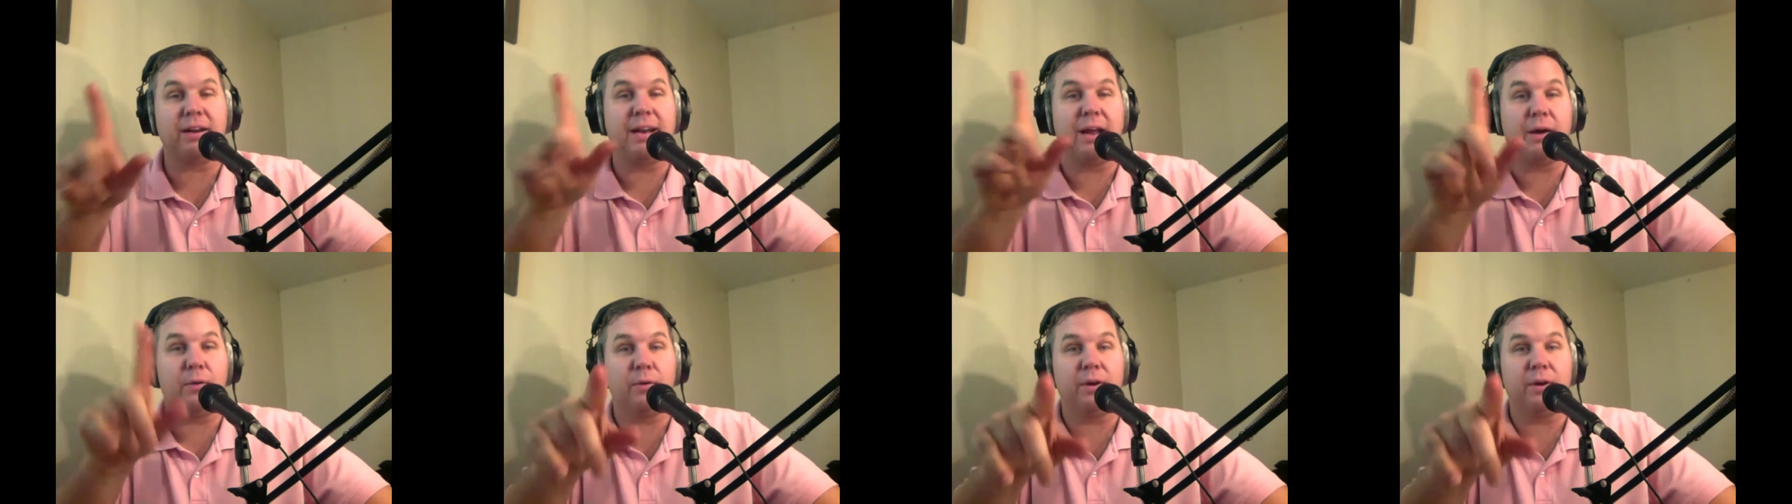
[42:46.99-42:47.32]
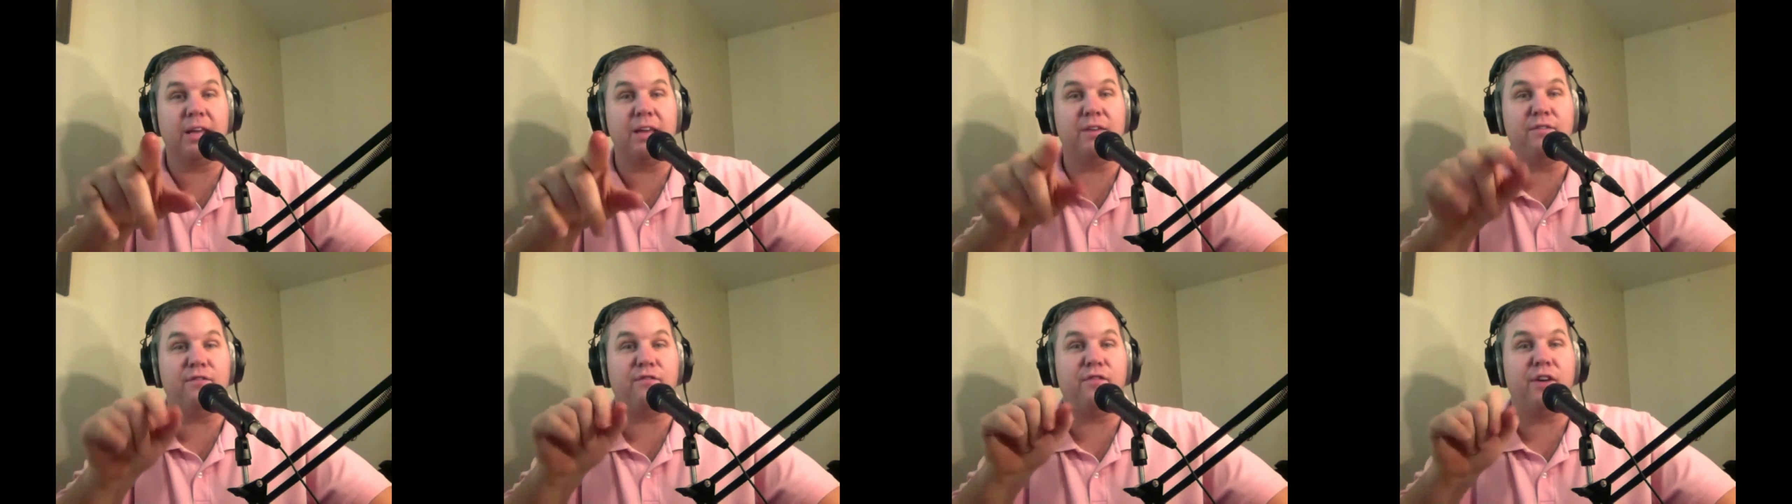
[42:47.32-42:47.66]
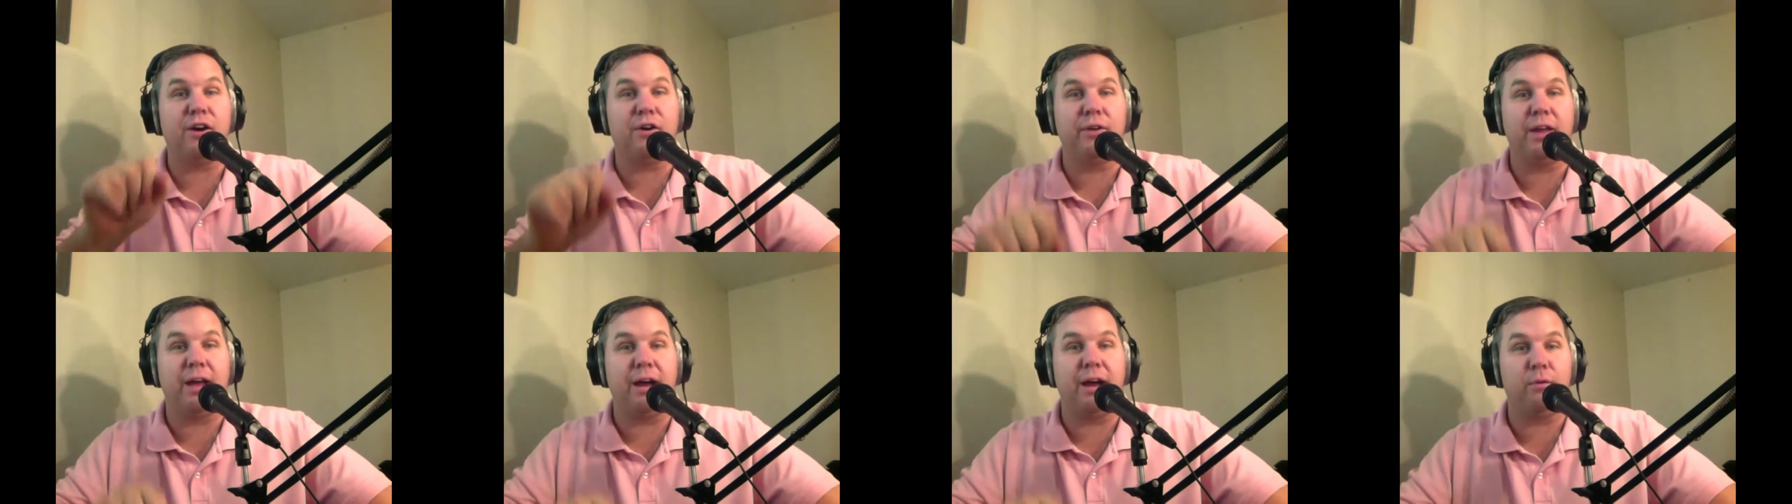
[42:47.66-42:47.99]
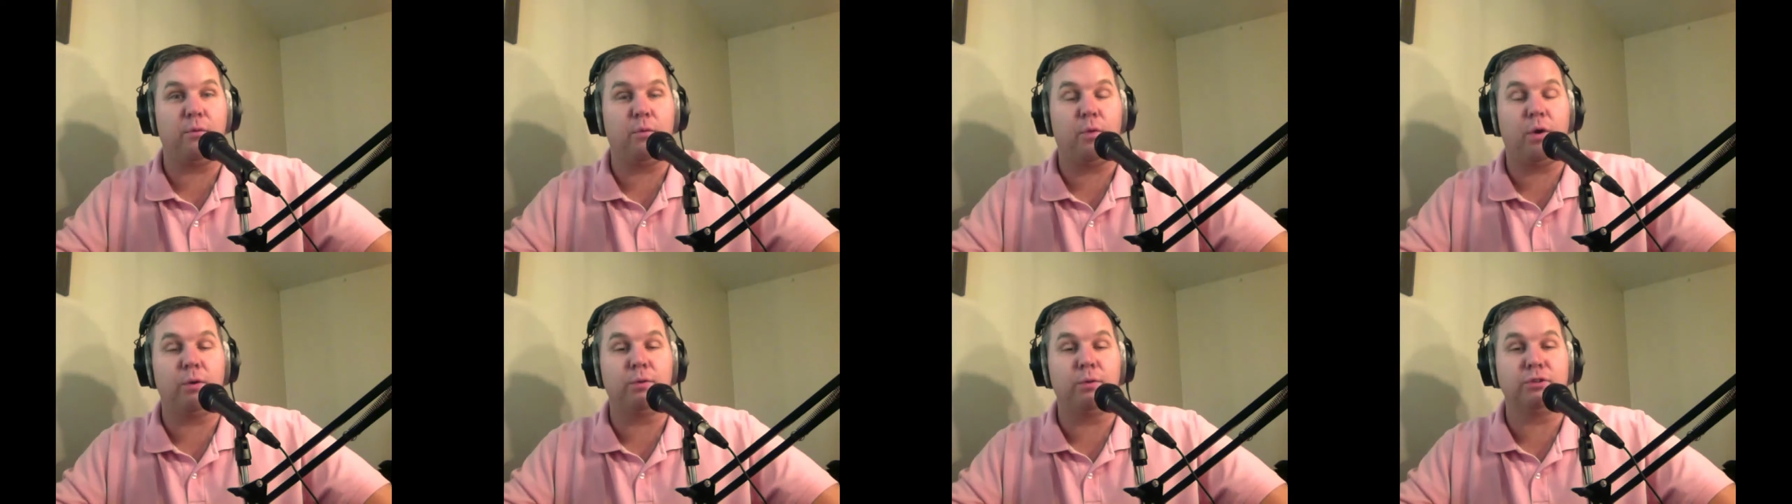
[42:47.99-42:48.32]
Now, when he fell
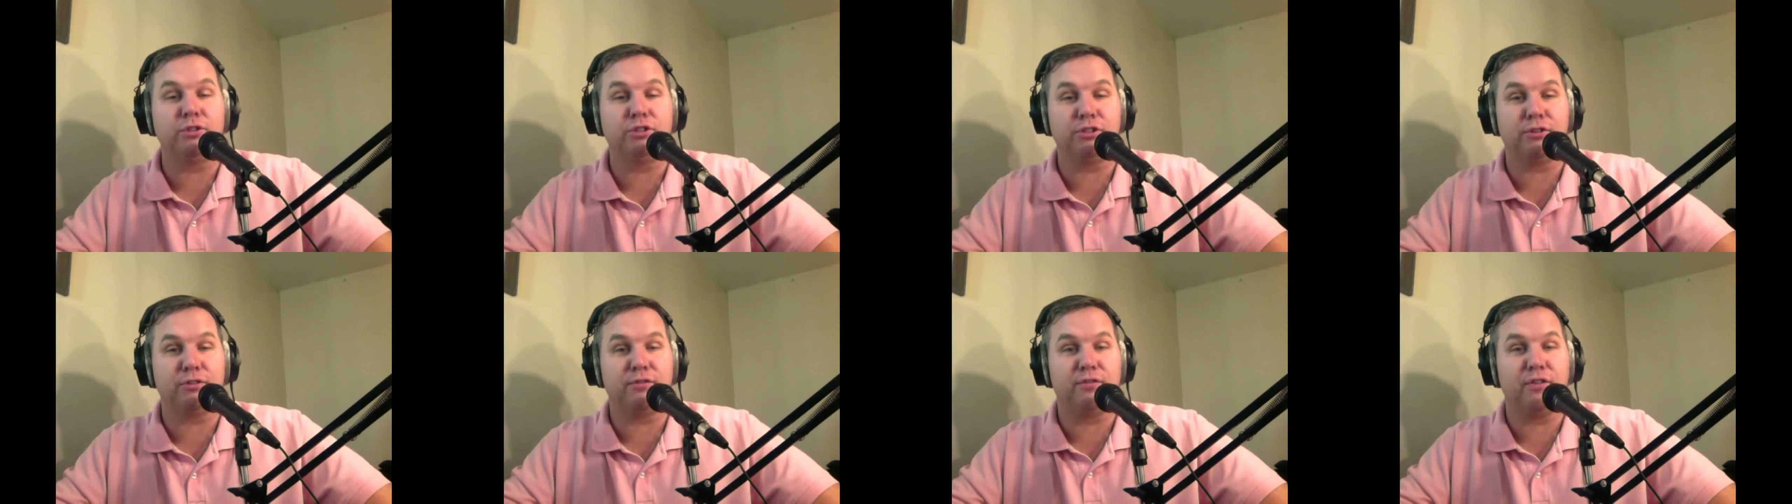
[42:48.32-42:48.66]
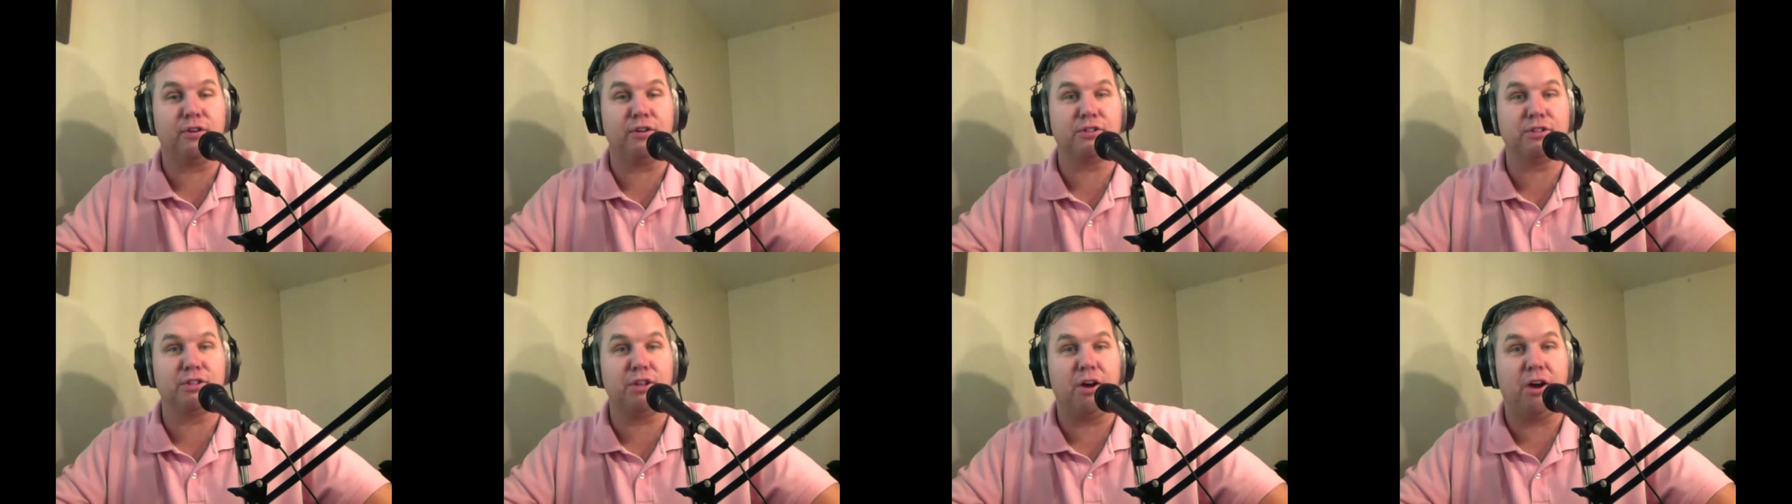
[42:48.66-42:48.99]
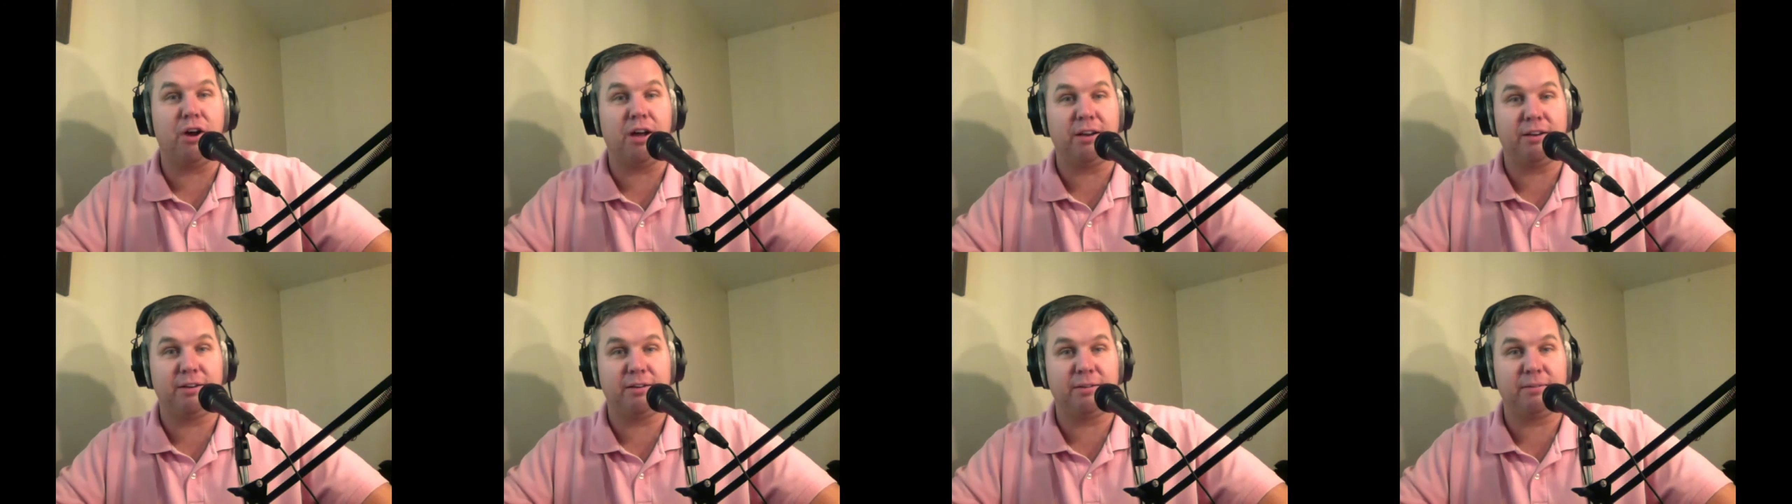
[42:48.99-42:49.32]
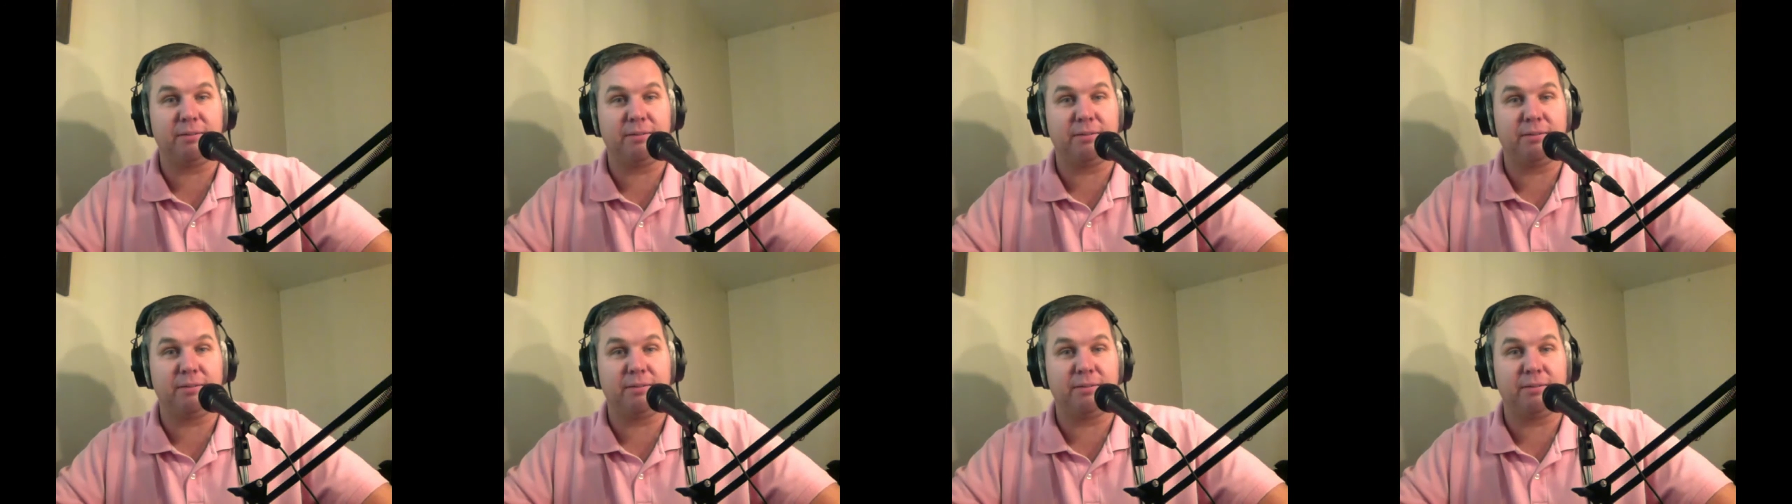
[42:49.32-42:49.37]
down, what was your first thought?